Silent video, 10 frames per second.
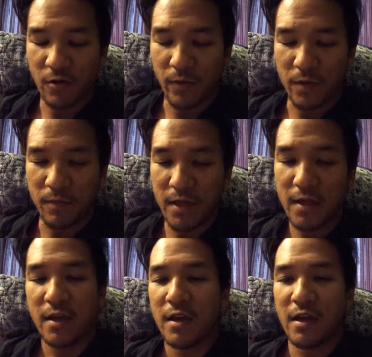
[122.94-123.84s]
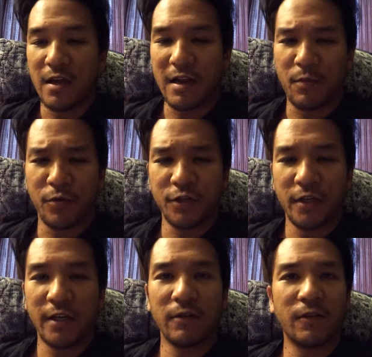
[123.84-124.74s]
with me, and I
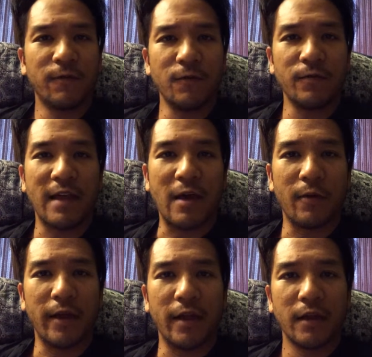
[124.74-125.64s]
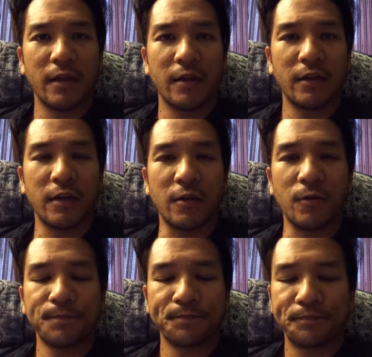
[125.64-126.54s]
portioned out the food that way. You
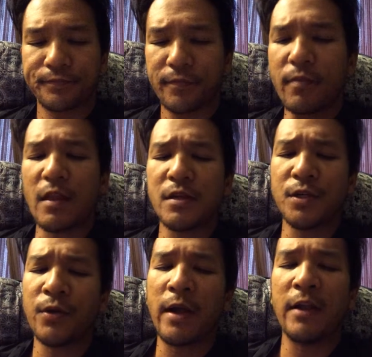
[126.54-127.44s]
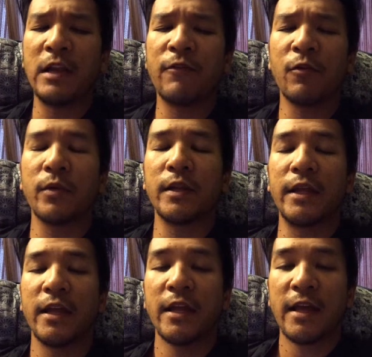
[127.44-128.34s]
know, so I never
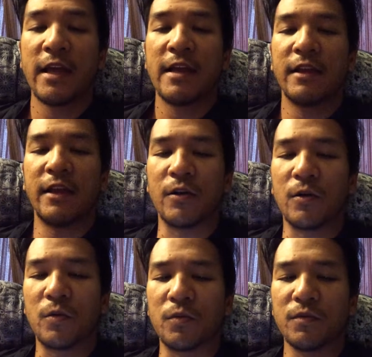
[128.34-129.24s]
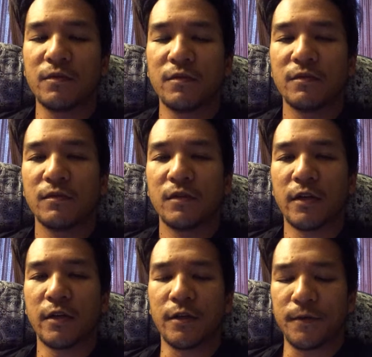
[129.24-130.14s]
really, you know,
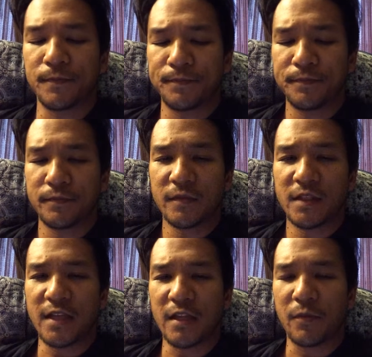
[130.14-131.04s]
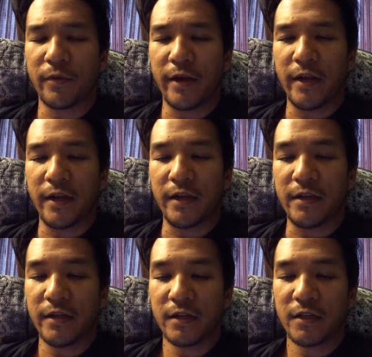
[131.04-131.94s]

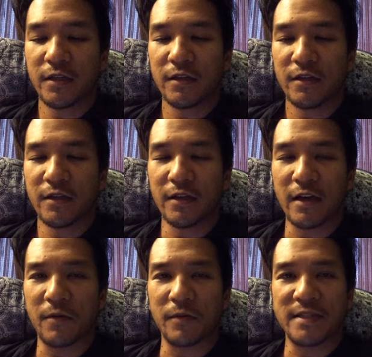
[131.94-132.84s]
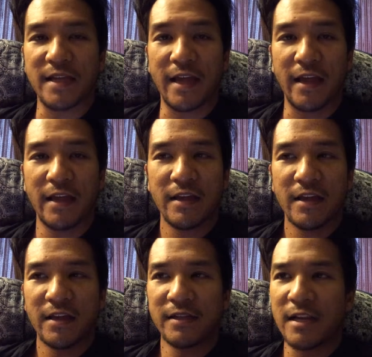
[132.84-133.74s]
celebrated, I would say,
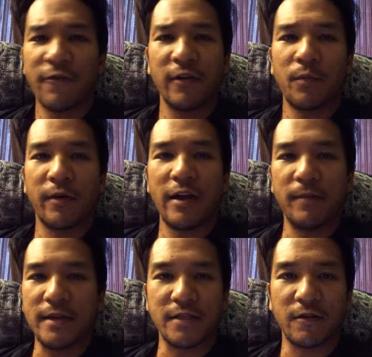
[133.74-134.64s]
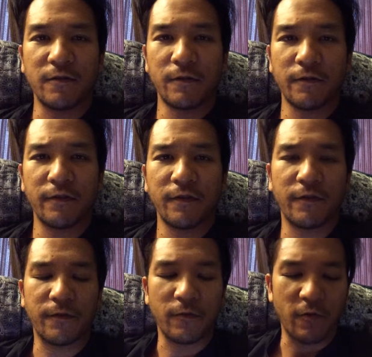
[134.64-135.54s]
because I never deprived myself
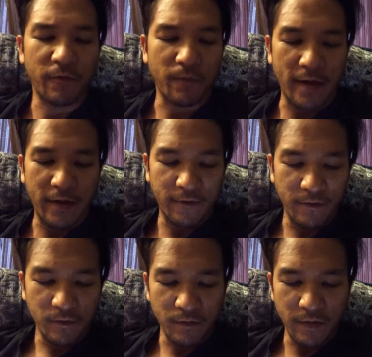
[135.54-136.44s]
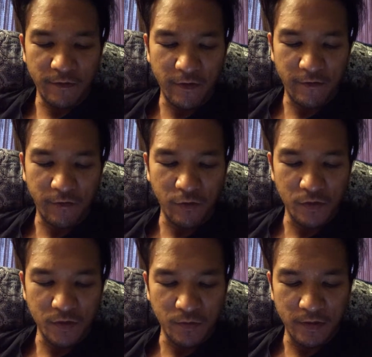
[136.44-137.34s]
of my favorite
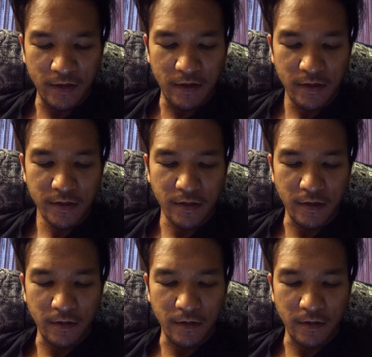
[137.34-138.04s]
foods and whatnot.